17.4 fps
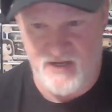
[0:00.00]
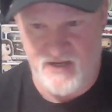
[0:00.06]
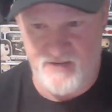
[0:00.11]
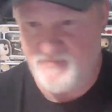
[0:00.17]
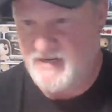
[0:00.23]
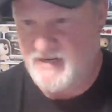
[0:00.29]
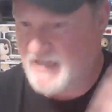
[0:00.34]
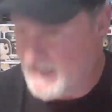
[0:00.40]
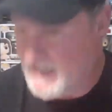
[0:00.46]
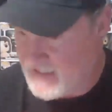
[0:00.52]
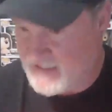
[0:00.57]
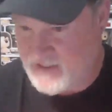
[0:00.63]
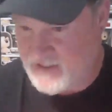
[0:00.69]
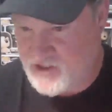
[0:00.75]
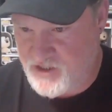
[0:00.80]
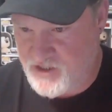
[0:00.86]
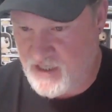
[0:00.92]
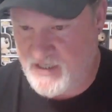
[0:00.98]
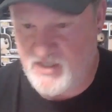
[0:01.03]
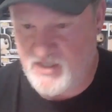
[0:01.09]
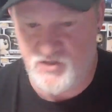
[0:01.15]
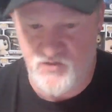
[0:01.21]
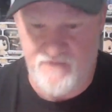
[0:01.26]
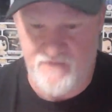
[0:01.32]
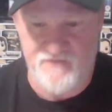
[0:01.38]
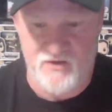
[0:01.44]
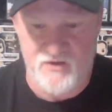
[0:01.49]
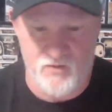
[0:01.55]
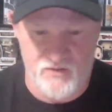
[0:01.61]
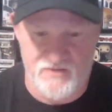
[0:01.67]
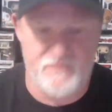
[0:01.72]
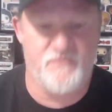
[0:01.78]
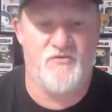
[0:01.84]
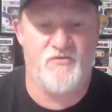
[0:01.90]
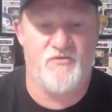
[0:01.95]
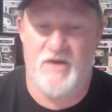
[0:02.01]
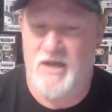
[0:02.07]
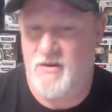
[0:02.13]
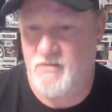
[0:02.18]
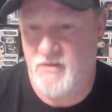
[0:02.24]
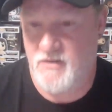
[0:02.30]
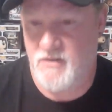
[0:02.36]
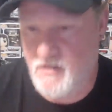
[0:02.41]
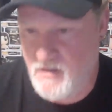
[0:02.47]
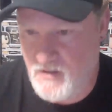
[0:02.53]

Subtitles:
by him, but I did get stuck in traffic with him for an hour.